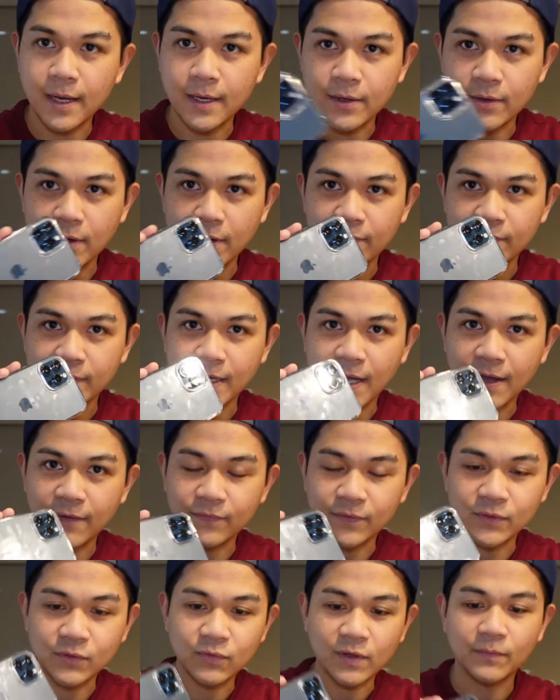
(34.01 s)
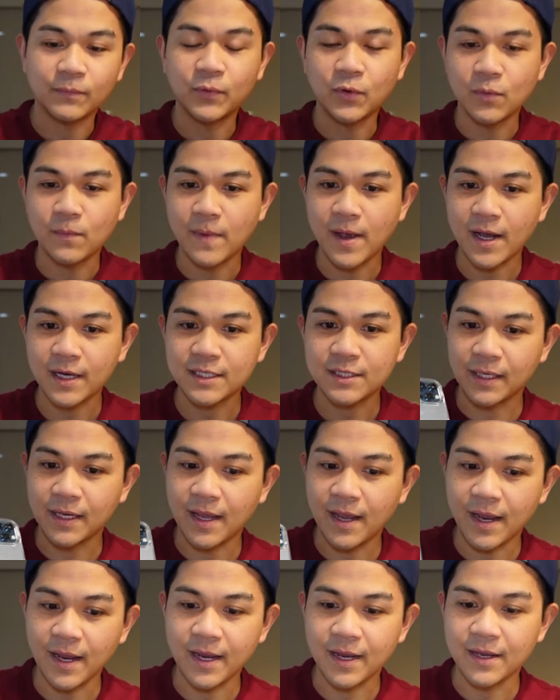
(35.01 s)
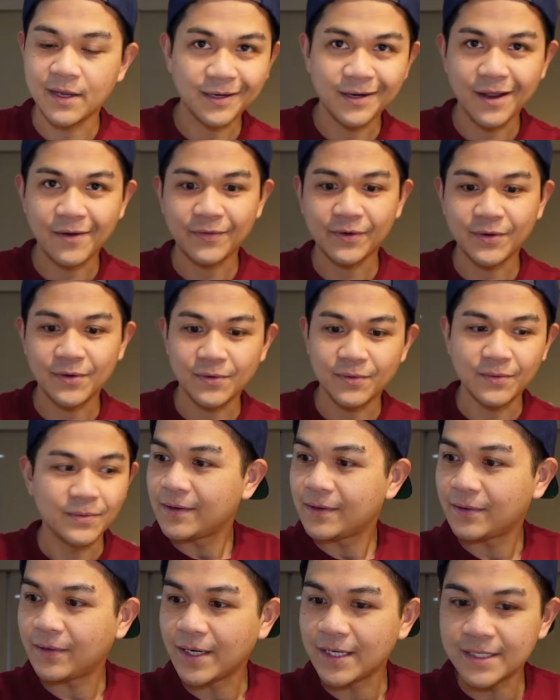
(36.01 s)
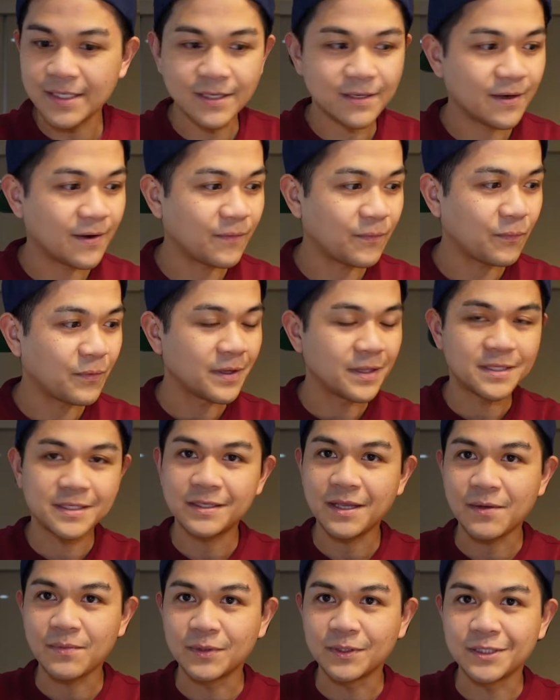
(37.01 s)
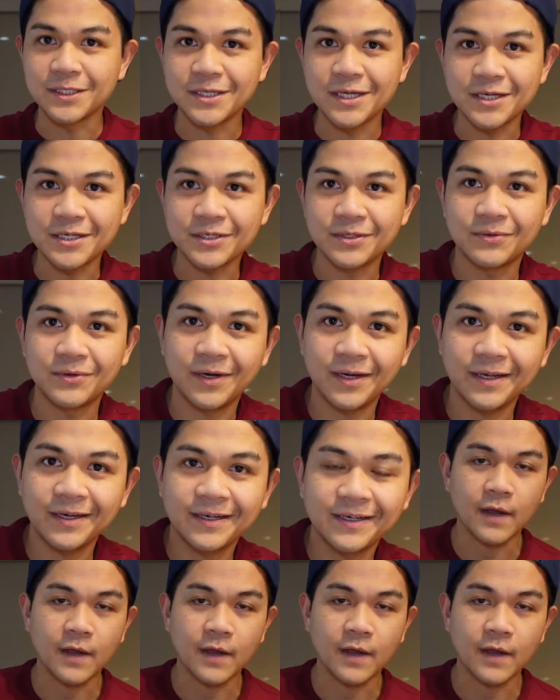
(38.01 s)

I have an iPhone 12 Pro Max. Hey, can never go crazy enough with stabilization, right?